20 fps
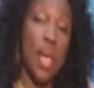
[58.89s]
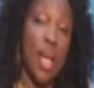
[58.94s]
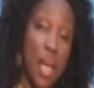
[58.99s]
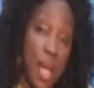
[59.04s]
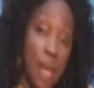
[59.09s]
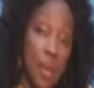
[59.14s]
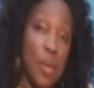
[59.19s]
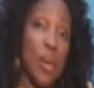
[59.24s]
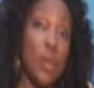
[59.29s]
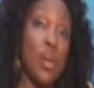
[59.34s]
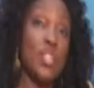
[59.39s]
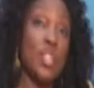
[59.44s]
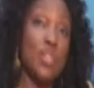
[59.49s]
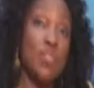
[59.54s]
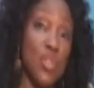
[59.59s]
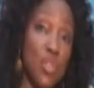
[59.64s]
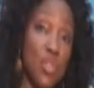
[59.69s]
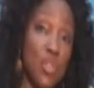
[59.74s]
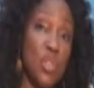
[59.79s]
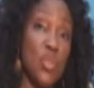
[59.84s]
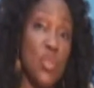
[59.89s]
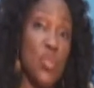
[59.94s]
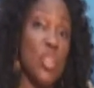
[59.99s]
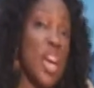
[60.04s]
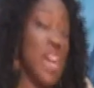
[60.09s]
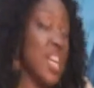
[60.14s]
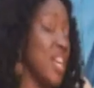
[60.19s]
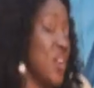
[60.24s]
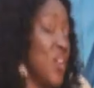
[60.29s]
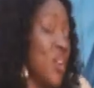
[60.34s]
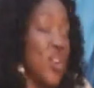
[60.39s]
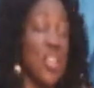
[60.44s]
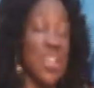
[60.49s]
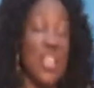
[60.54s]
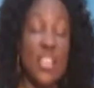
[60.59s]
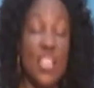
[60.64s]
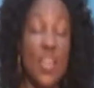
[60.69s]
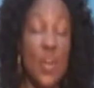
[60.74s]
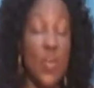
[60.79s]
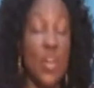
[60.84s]
Because if you don't do that, they don't
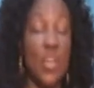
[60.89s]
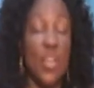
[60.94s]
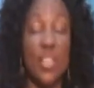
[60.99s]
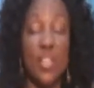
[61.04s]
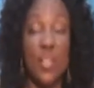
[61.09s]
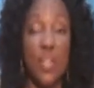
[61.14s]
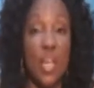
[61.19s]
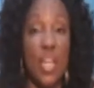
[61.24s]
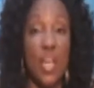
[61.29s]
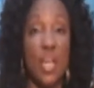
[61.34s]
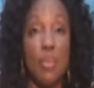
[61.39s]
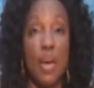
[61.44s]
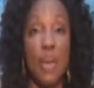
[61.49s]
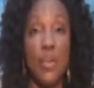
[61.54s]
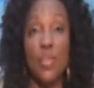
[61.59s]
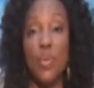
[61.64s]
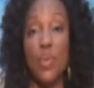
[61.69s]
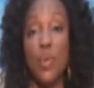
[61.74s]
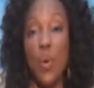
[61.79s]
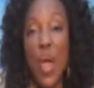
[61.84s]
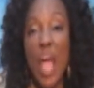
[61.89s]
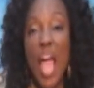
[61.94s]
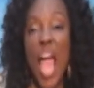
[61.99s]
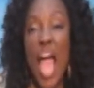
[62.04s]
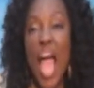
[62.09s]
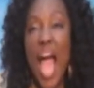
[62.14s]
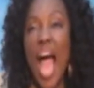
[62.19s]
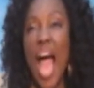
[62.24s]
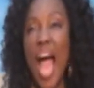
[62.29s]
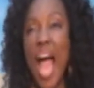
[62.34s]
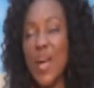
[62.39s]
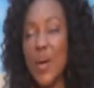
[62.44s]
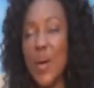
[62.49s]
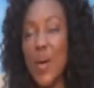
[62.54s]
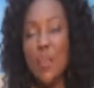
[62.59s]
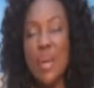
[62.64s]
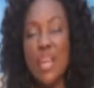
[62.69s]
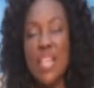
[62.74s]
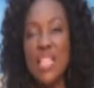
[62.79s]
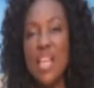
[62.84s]
understand what you're talking about. So I
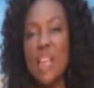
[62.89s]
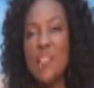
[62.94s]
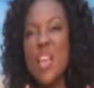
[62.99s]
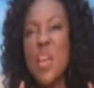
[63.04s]
call myself a